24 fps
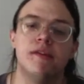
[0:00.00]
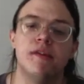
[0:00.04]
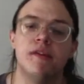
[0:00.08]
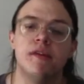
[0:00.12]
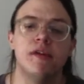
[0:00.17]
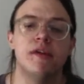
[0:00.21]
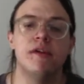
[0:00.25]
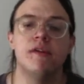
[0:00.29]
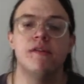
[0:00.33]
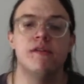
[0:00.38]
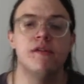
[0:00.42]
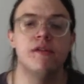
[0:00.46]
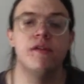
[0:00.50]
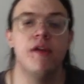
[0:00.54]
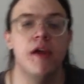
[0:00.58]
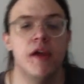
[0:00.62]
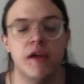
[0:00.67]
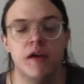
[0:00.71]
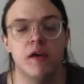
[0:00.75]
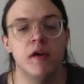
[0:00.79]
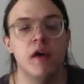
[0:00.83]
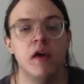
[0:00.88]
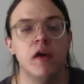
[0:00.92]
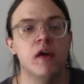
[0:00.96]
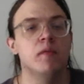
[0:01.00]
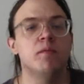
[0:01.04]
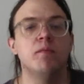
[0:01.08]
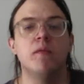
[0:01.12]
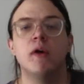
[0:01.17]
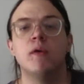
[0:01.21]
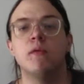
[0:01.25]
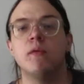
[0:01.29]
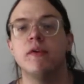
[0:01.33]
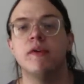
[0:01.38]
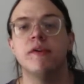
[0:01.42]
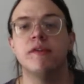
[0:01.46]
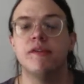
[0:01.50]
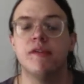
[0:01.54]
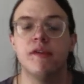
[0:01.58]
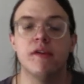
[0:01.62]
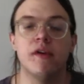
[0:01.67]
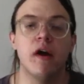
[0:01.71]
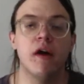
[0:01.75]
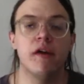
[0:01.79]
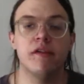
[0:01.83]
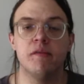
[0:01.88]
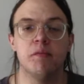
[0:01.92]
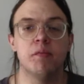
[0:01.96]
to these to take my word as the
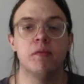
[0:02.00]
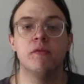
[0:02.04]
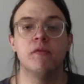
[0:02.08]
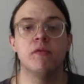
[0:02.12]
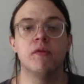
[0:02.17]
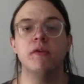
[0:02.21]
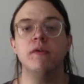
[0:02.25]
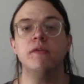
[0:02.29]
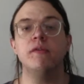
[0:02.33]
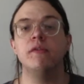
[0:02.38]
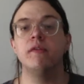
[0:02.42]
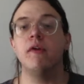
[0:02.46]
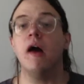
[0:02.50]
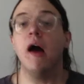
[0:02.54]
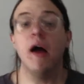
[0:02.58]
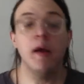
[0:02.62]
gospel truth.